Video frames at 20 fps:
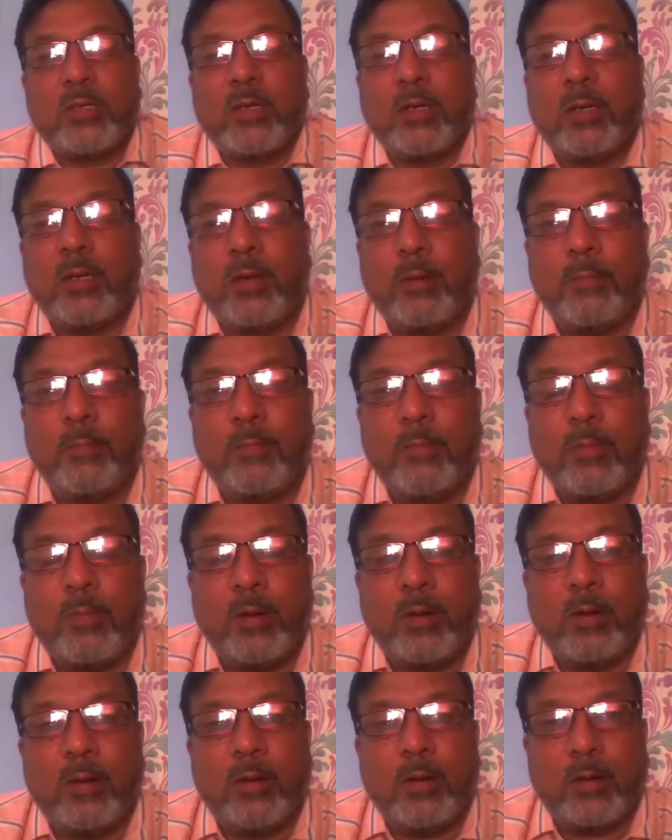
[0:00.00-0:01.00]

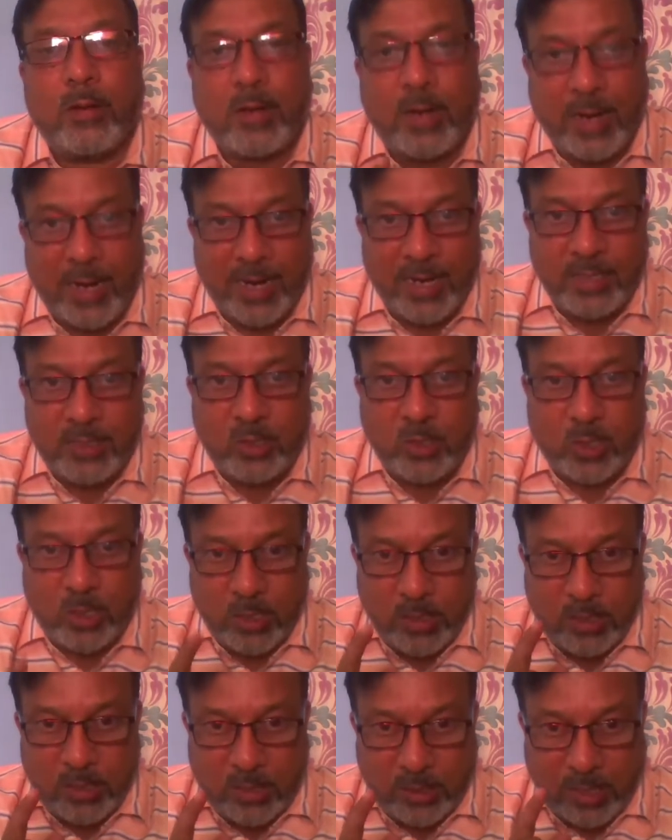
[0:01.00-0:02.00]
class
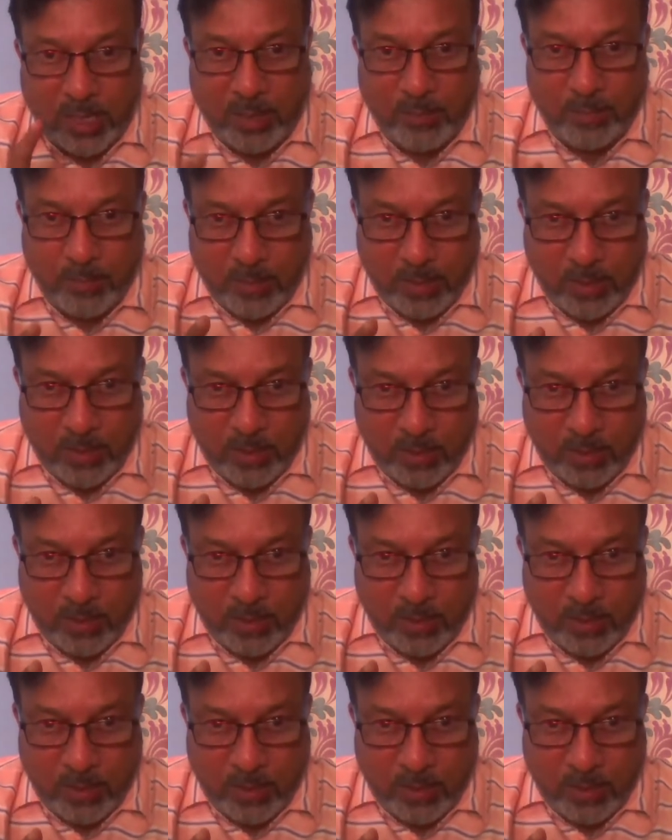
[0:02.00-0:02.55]
on the same